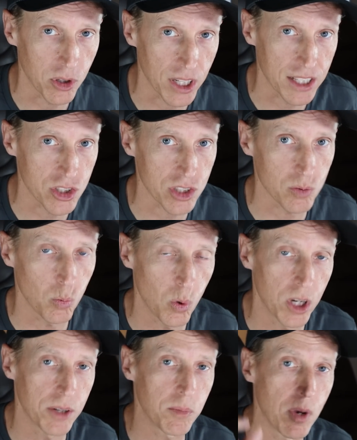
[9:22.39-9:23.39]
okay? It's just
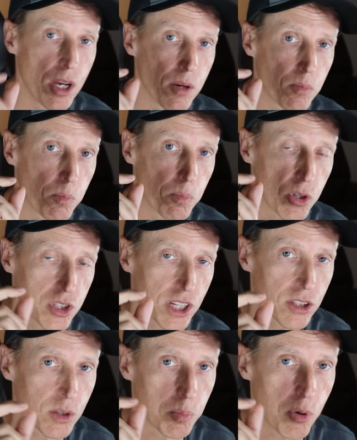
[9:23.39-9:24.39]
one particular